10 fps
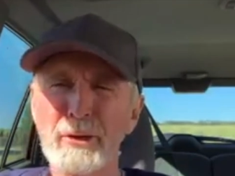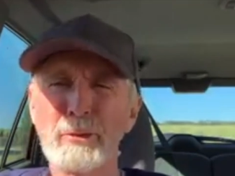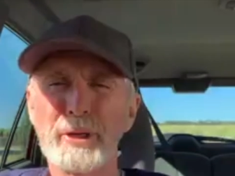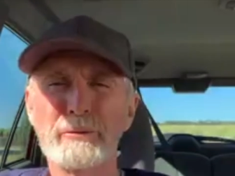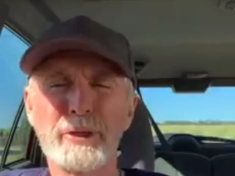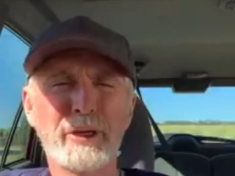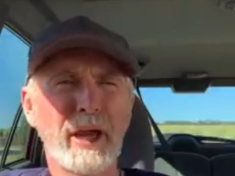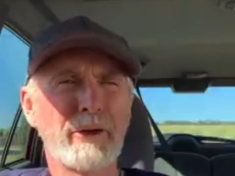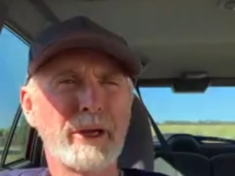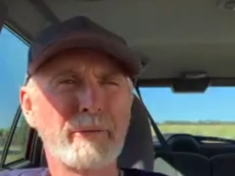whatever you're
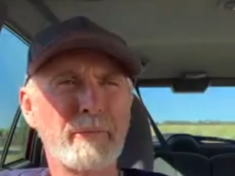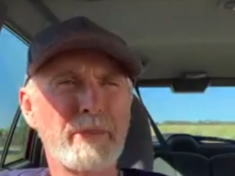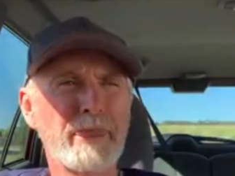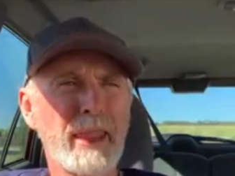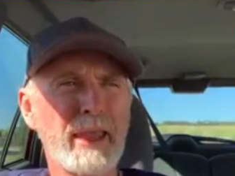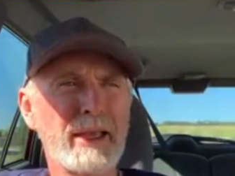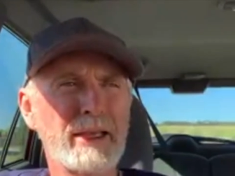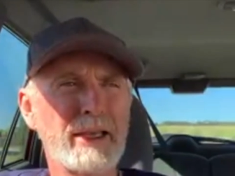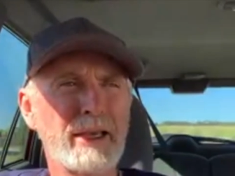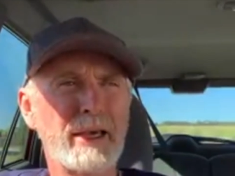carrying,
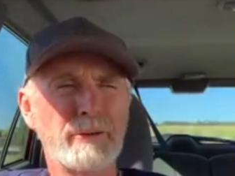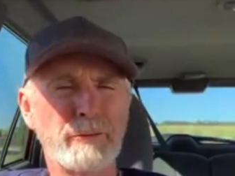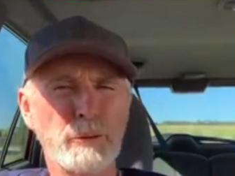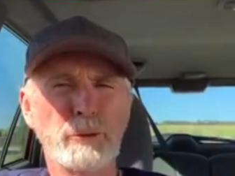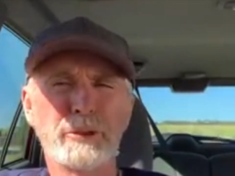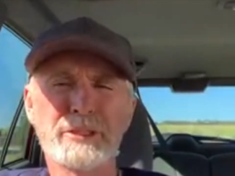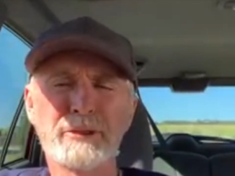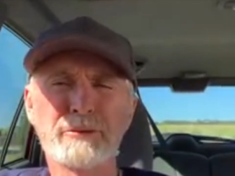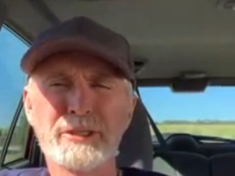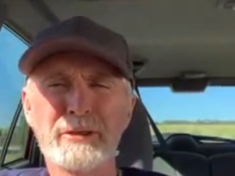and the fuel,
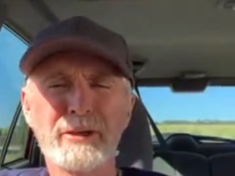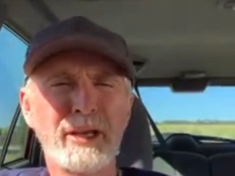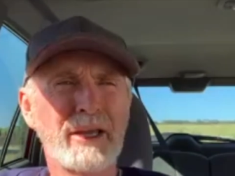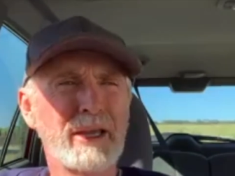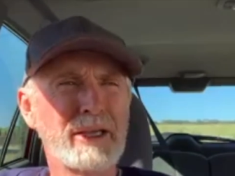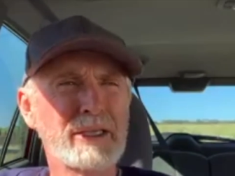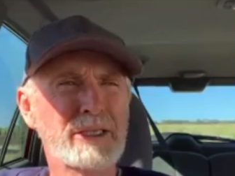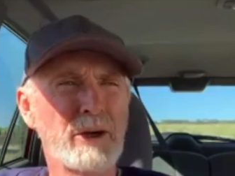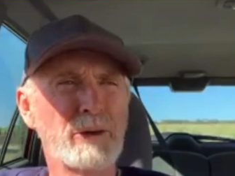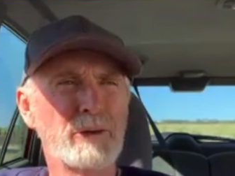etc., etc.
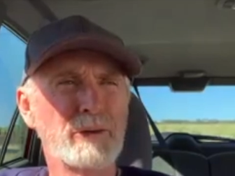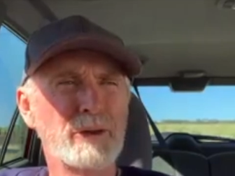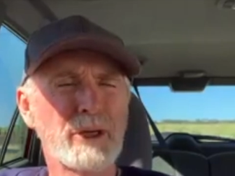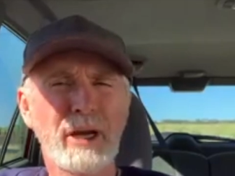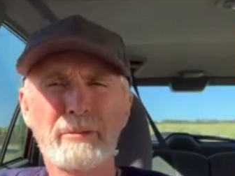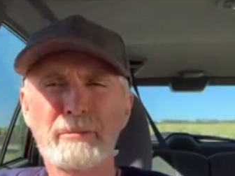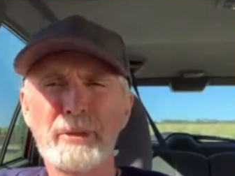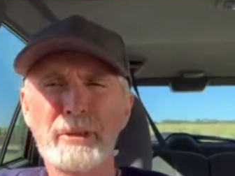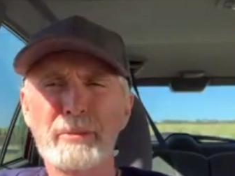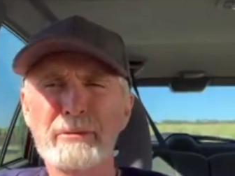So you can't
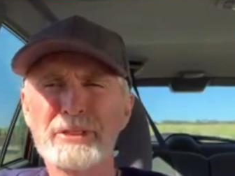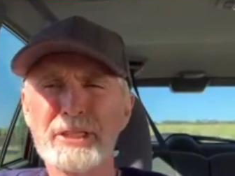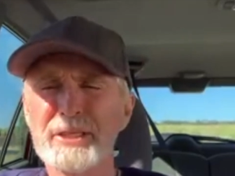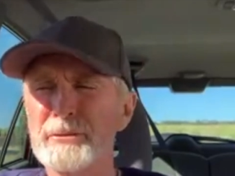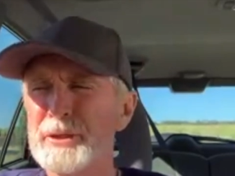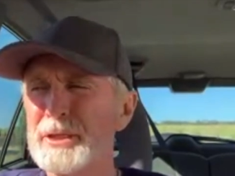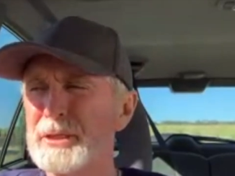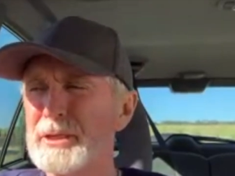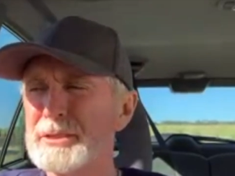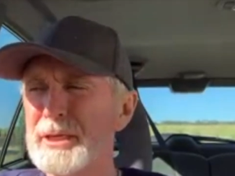be above 600
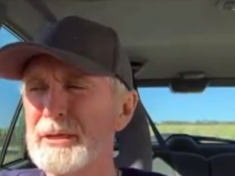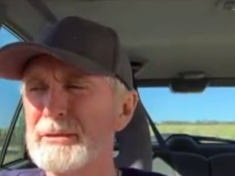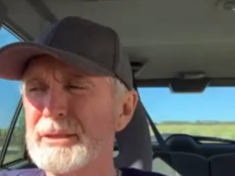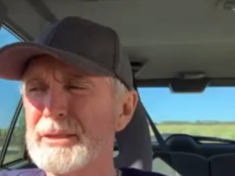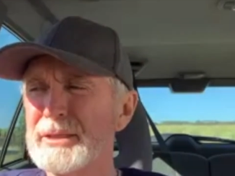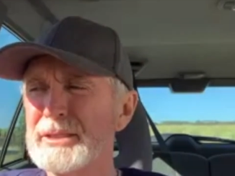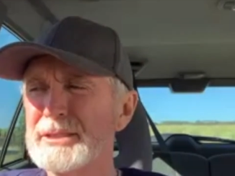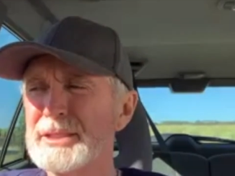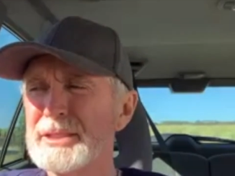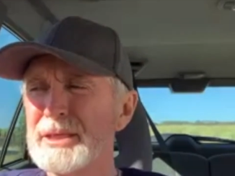kilos. Now,
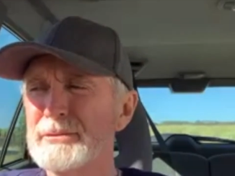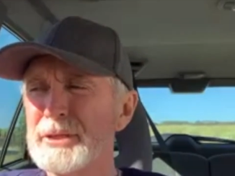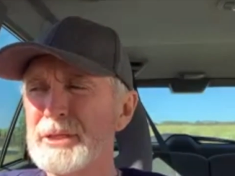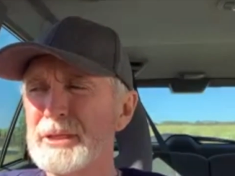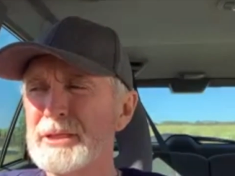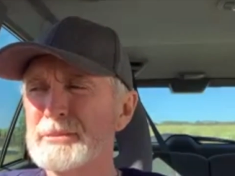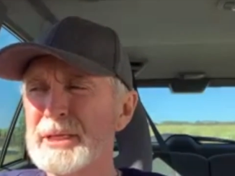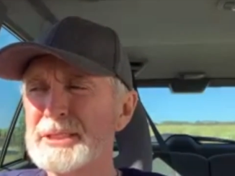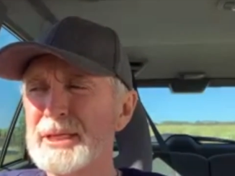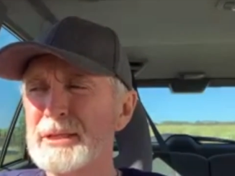600 kilos
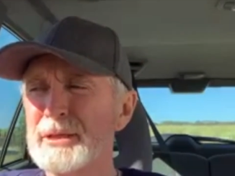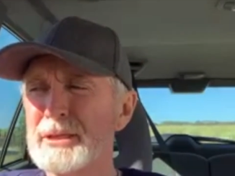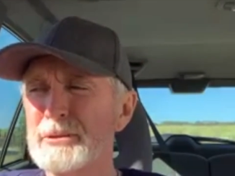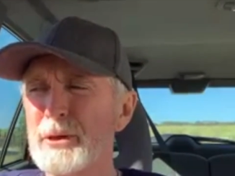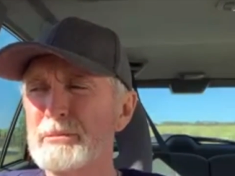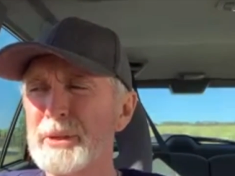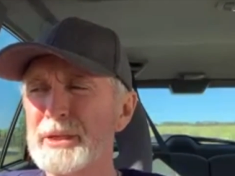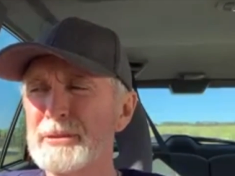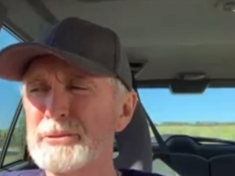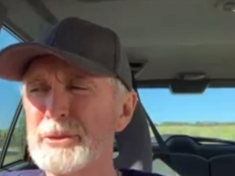may sound like a lot,
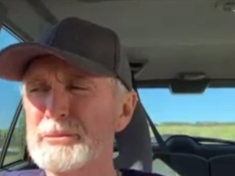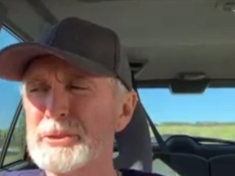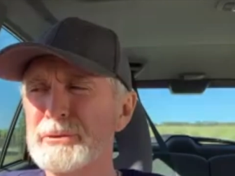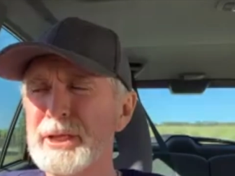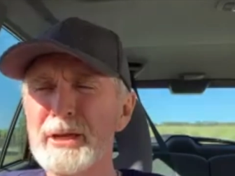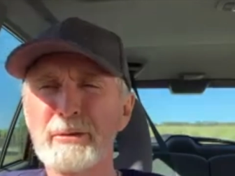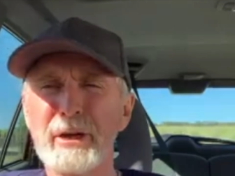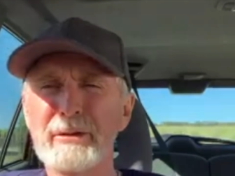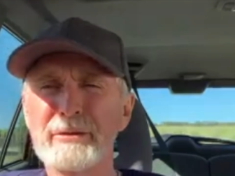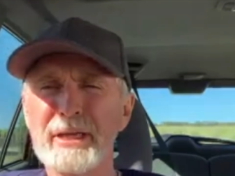but in terms of an
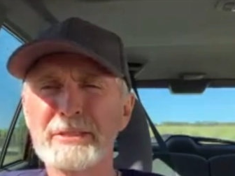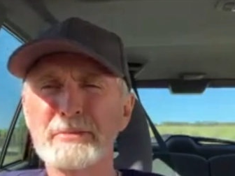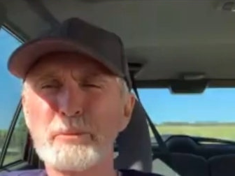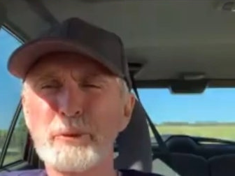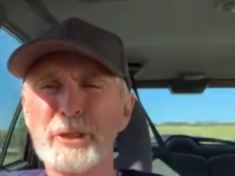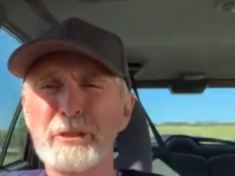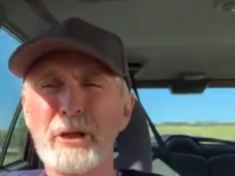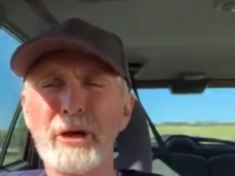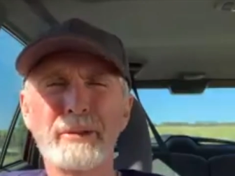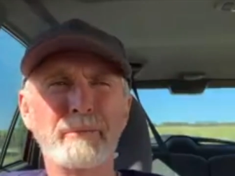aircraft, that's pretty
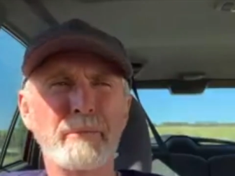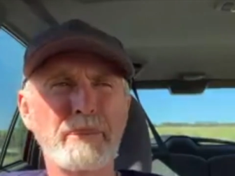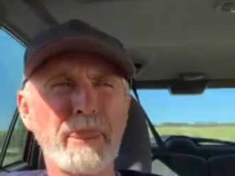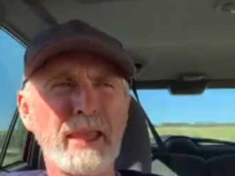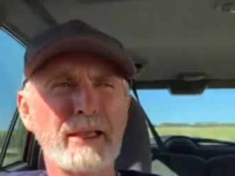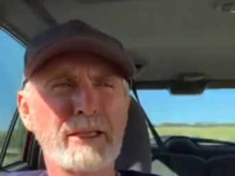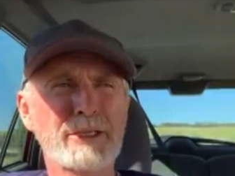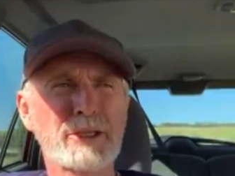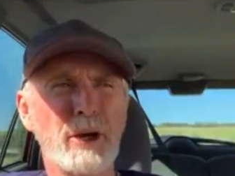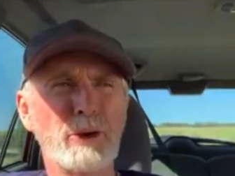light.
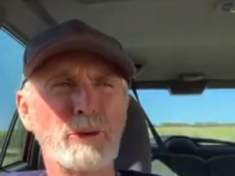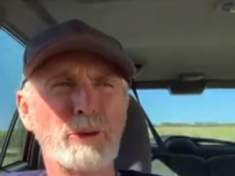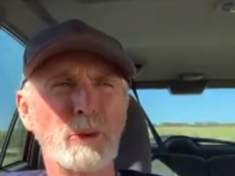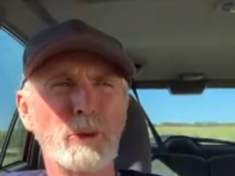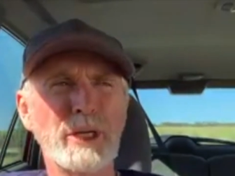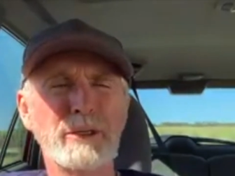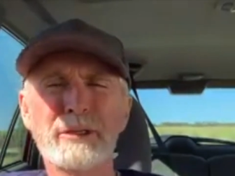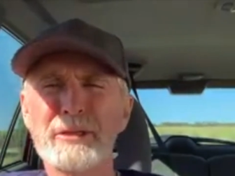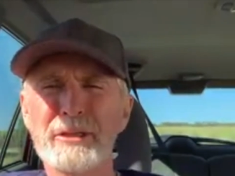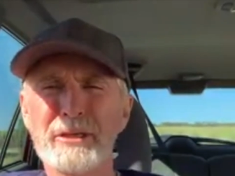So the
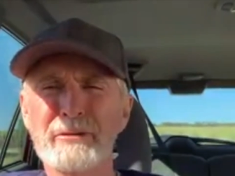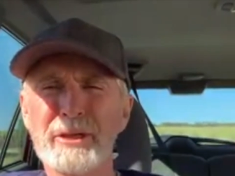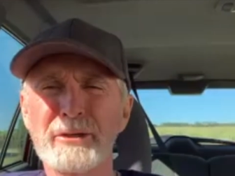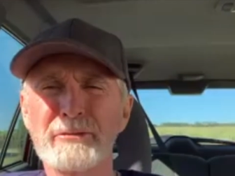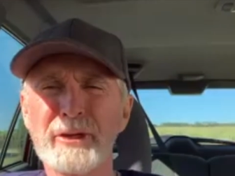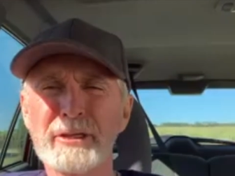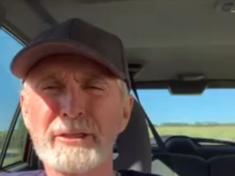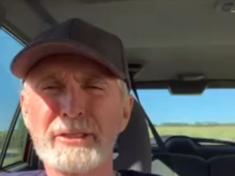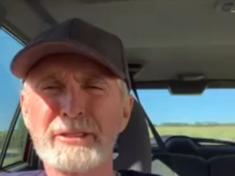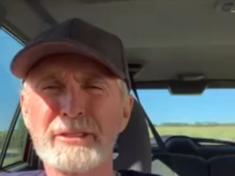wind thing can affect
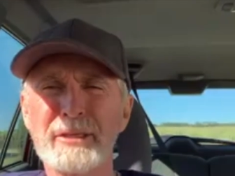these